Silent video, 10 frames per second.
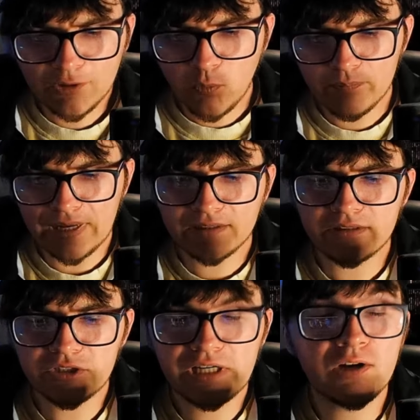welcome back to
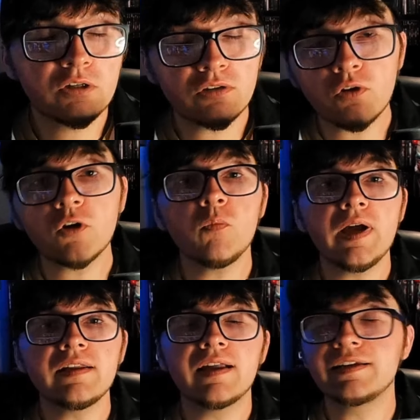the channel. Your local
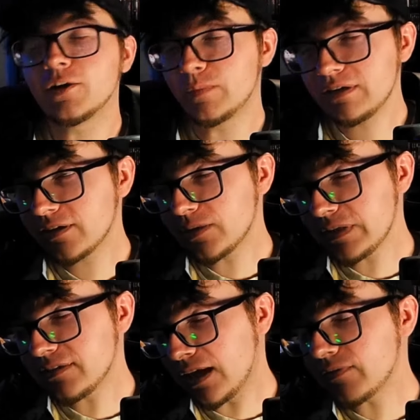bedhead here. We are going to
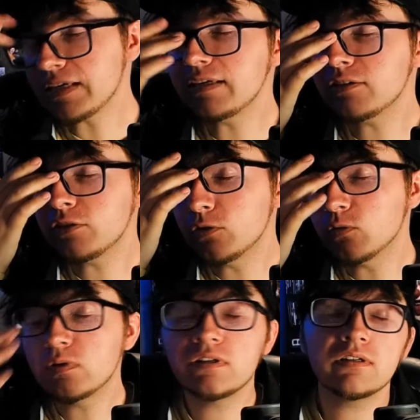be diving
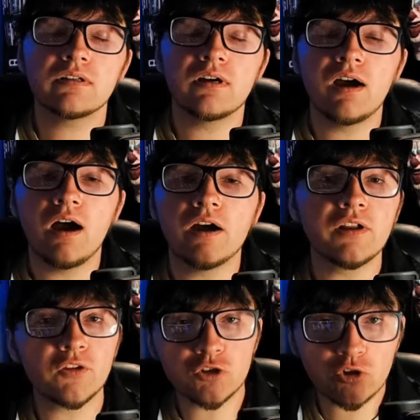into
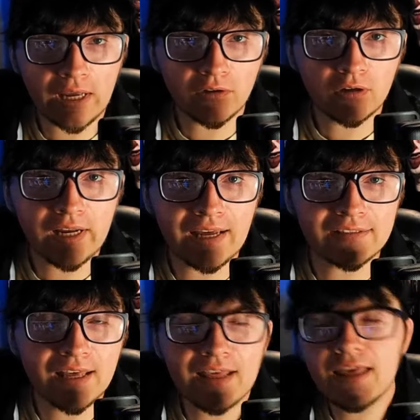another trailer, and